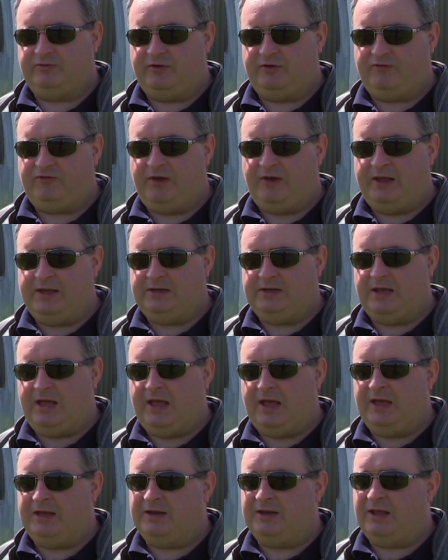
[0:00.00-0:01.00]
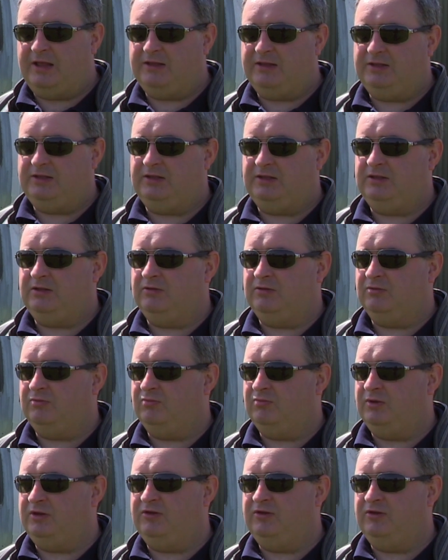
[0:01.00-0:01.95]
a flight and uh, you know when